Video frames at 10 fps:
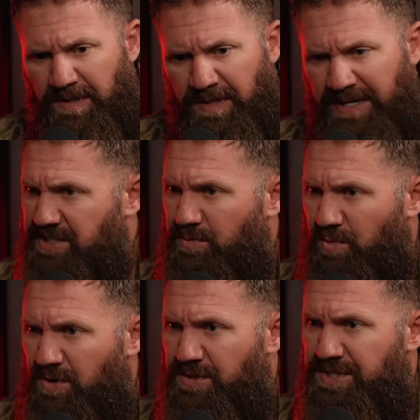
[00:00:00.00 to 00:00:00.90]
I said,
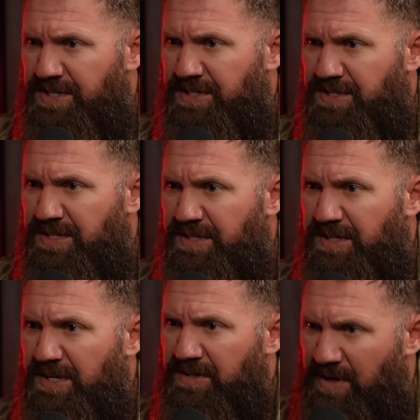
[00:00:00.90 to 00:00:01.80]
war is easy,
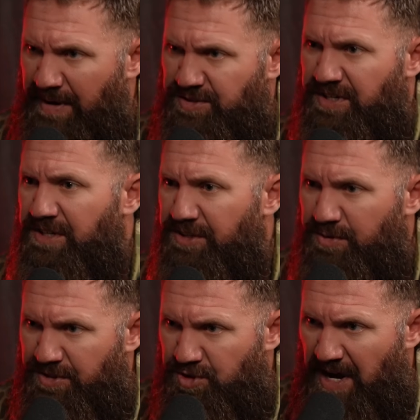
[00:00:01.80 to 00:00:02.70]
right? I was there to do
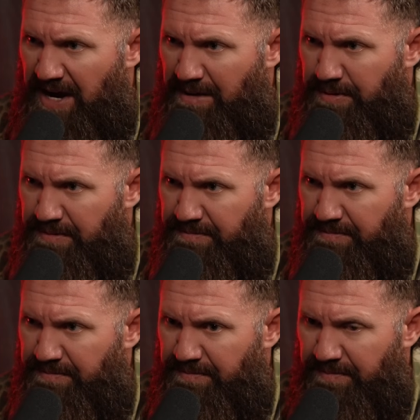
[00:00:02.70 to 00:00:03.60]
a job,
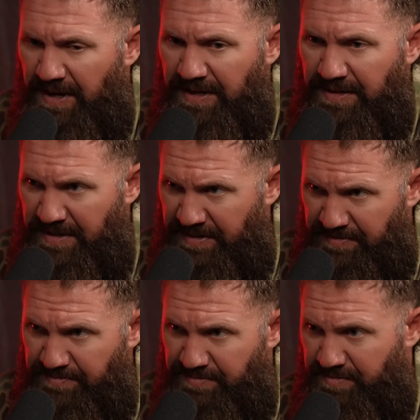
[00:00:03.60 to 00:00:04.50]
right.
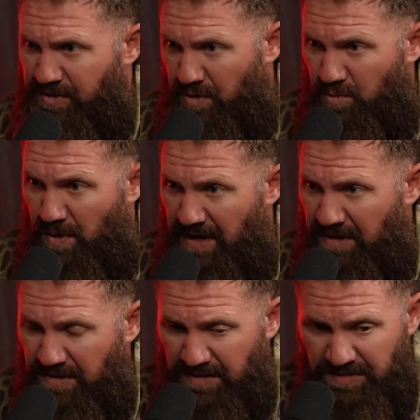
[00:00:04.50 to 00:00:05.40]
And do it
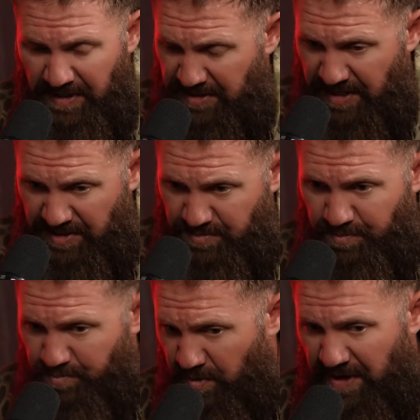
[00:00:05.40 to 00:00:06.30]
well, right? So that's
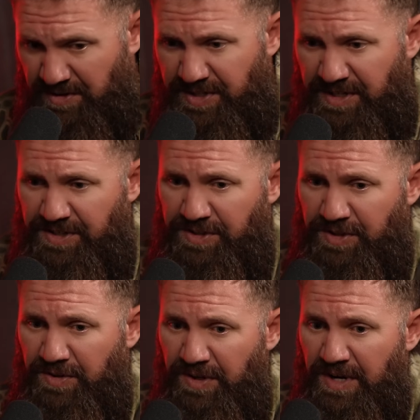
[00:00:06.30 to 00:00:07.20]
what I was there to
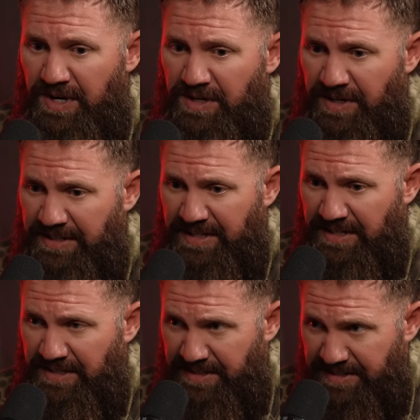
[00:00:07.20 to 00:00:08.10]
do, right? At the
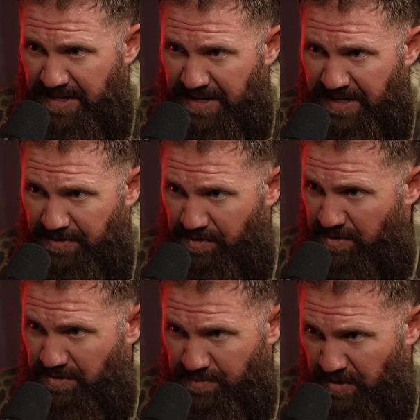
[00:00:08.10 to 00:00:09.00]
end of the day, right,
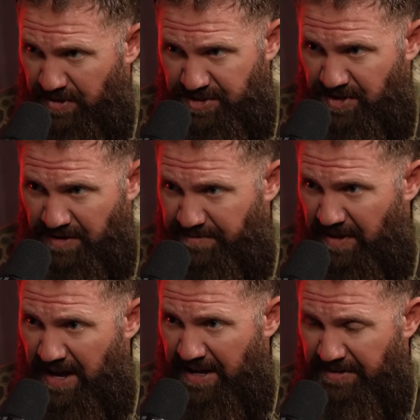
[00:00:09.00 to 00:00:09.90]
when the bullets start
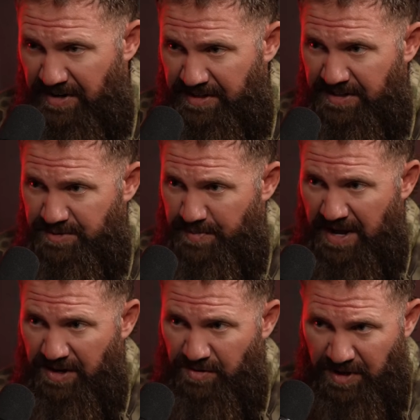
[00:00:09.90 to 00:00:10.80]
flying, right, it doesn't
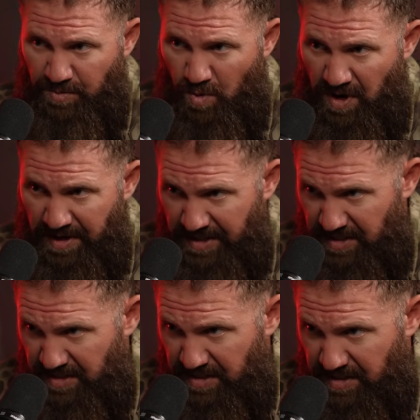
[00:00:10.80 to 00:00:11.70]
matter like what,
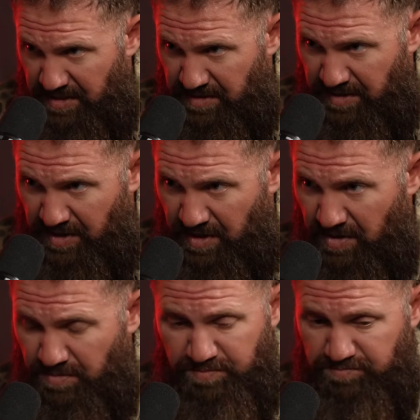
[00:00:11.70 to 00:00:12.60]
you know,